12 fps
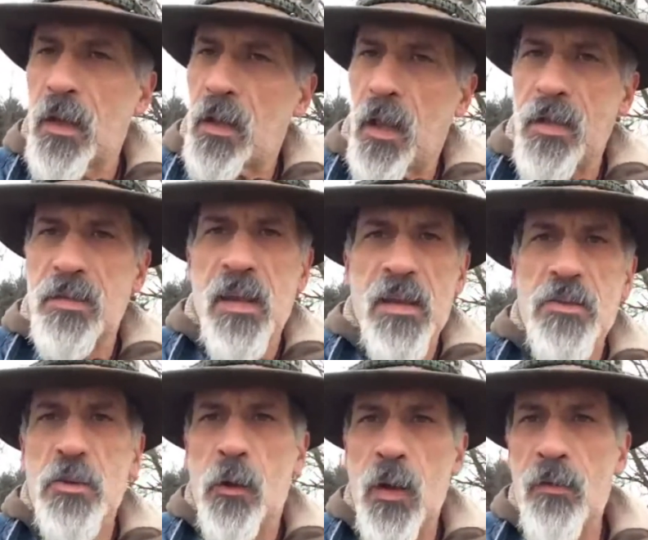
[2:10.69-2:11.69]
Collect
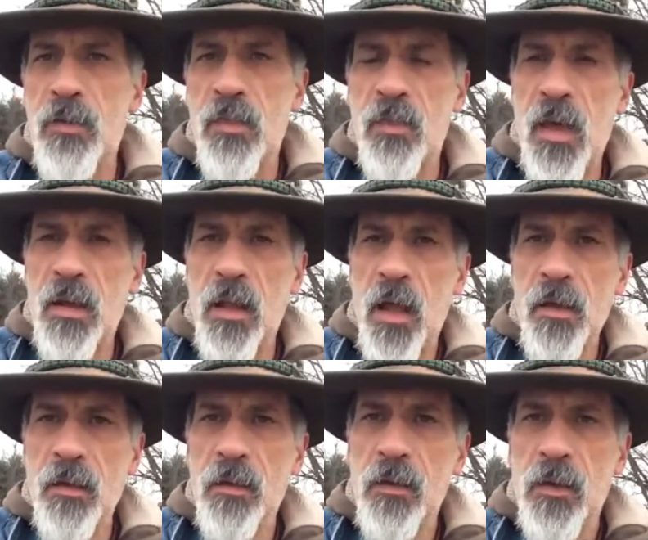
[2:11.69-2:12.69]
seeds you don't have anything
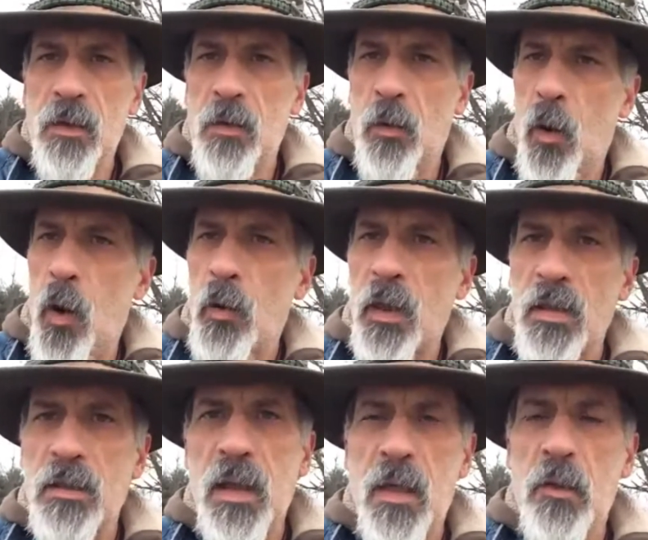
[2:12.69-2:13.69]
like. We'll all
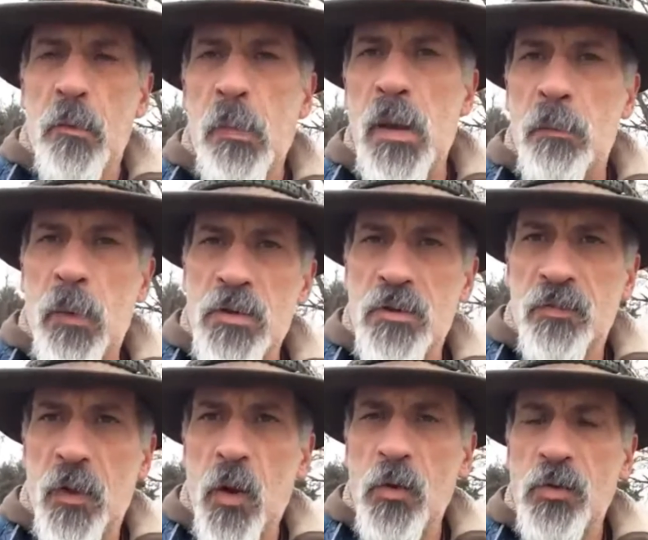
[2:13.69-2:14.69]
get together and meet a bunch
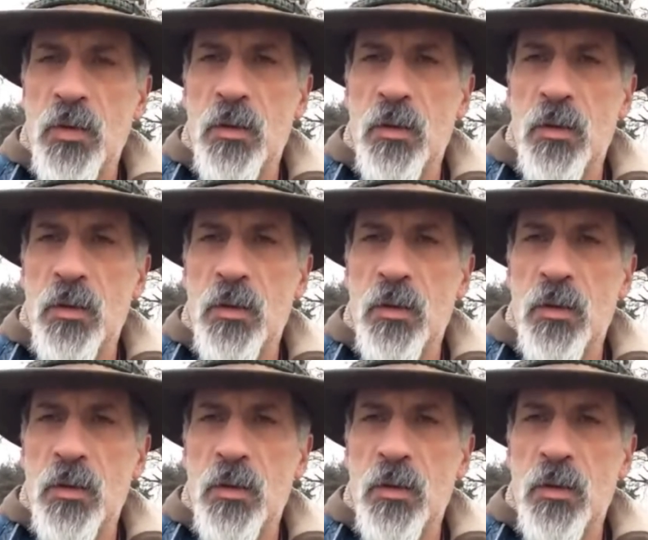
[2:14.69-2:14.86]
of folks.